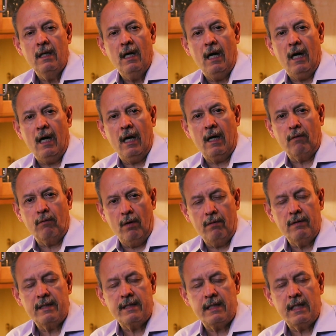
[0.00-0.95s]
We
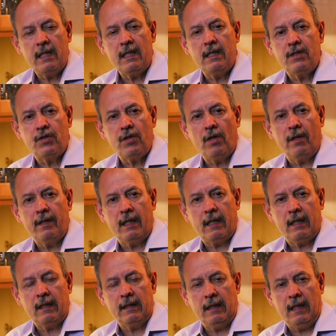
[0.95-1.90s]
will see each
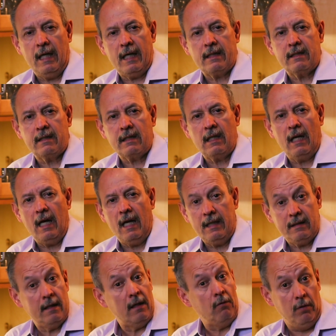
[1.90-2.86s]
other next
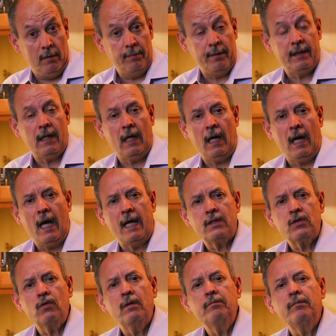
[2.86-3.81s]
class. That will be the
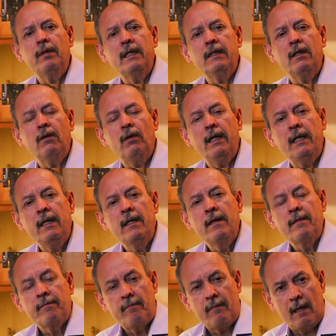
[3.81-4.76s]
last one, by the way.
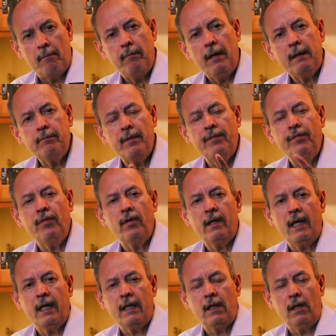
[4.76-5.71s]
But
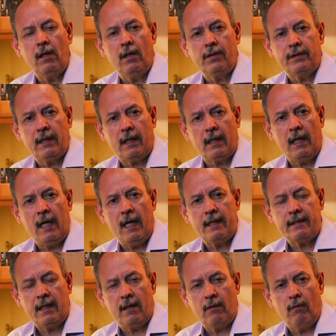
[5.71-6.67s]
before I close the
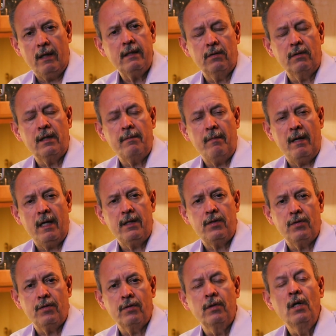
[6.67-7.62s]
class, I want to
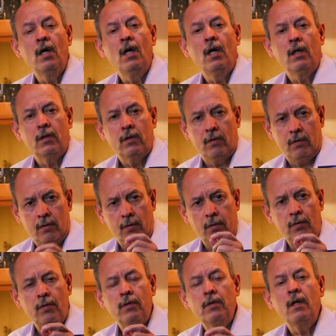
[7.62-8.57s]
remind you
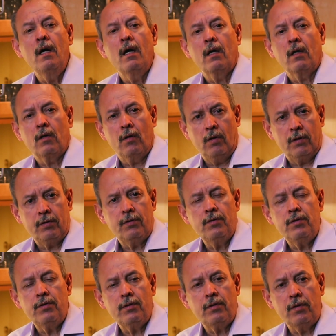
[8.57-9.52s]
to go
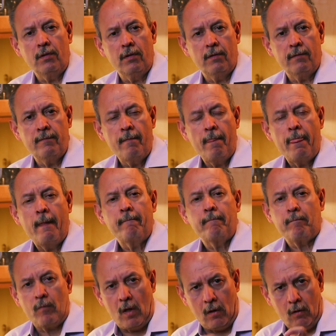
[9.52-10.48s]
to YouTube,
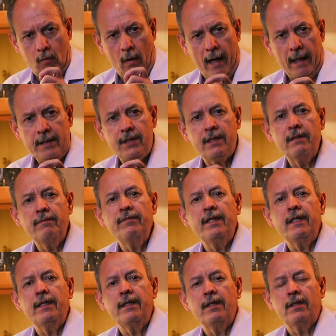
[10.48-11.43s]
watch the
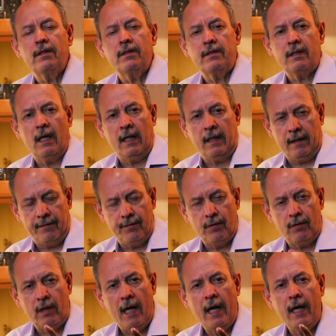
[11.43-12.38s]
videos, and if
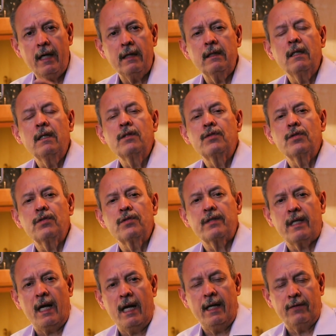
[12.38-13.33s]
you can,
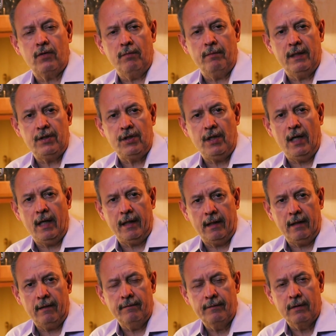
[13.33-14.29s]
subscribe to my
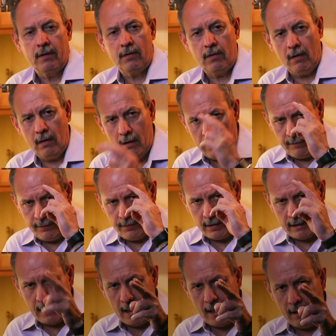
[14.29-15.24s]
channel. So long
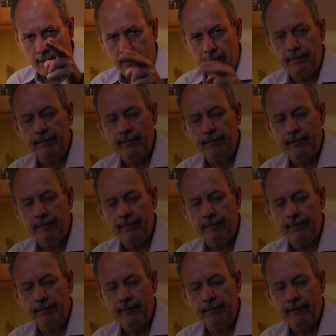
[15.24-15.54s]
for now.